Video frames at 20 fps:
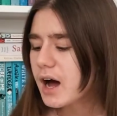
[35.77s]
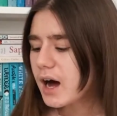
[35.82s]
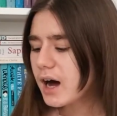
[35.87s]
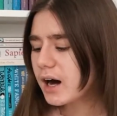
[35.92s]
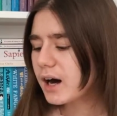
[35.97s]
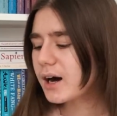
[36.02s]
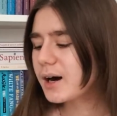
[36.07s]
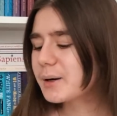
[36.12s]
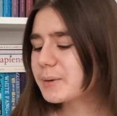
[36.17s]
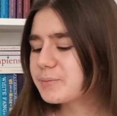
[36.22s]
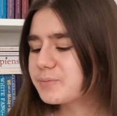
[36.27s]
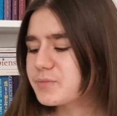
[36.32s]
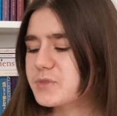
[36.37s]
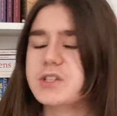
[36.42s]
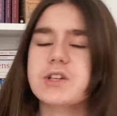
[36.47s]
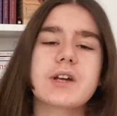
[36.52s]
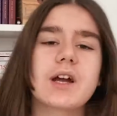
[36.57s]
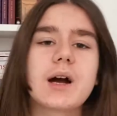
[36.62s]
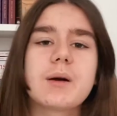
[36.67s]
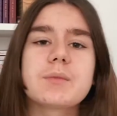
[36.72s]

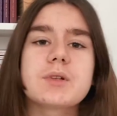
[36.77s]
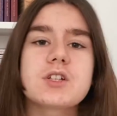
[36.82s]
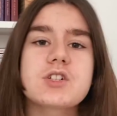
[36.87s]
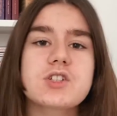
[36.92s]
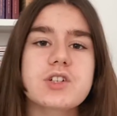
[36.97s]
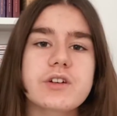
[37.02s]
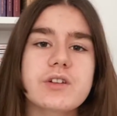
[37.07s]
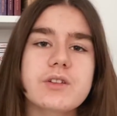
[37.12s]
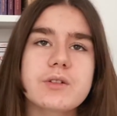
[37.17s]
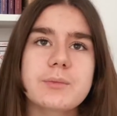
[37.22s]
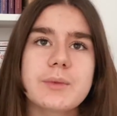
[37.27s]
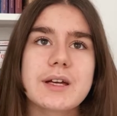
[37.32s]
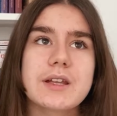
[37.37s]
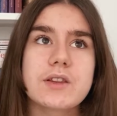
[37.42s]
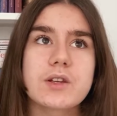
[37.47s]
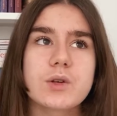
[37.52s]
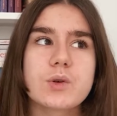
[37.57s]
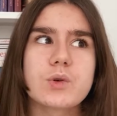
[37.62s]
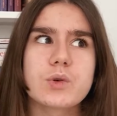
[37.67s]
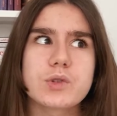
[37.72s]
So yeah, I'm going to show them in
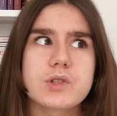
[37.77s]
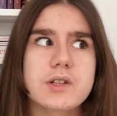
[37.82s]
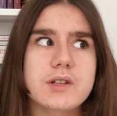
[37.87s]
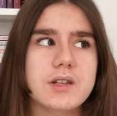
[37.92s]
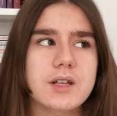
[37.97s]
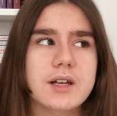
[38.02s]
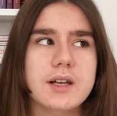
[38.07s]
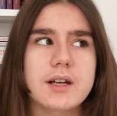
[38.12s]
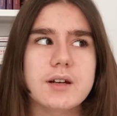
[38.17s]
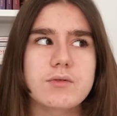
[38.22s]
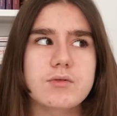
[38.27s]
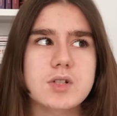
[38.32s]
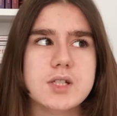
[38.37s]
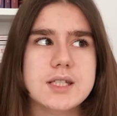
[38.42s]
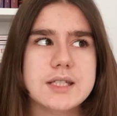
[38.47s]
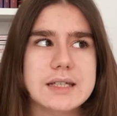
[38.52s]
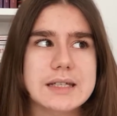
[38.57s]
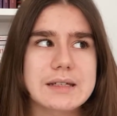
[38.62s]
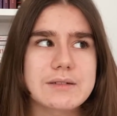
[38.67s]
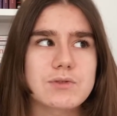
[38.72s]
the order that I
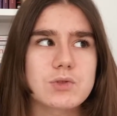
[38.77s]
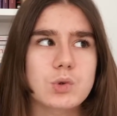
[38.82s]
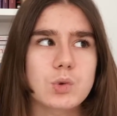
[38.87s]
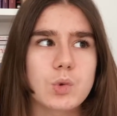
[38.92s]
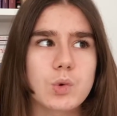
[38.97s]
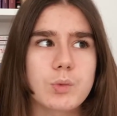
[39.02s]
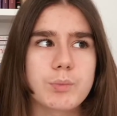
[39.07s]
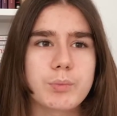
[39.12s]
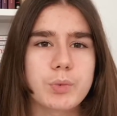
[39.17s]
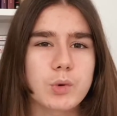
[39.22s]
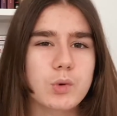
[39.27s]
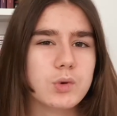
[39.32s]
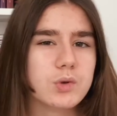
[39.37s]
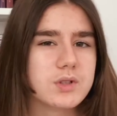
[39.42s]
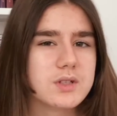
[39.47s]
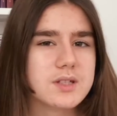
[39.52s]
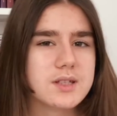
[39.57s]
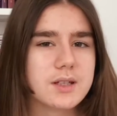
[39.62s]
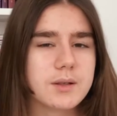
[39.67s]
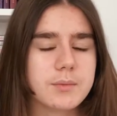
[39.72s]
received or
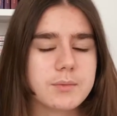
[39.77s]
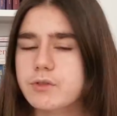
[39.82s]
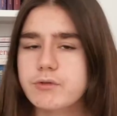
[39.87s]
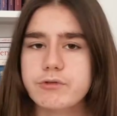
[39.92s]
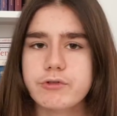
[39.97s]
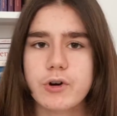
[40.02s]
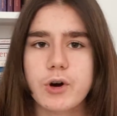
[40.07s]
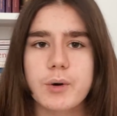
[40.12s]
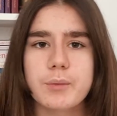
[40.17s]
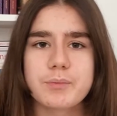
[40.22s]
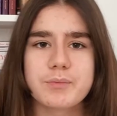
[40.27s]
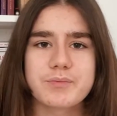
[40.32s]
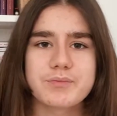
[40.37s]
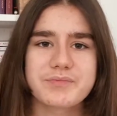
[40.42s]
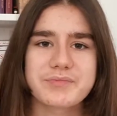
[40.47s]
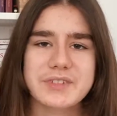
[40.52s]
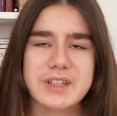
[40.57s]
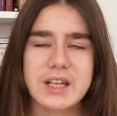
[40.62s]
bought them, from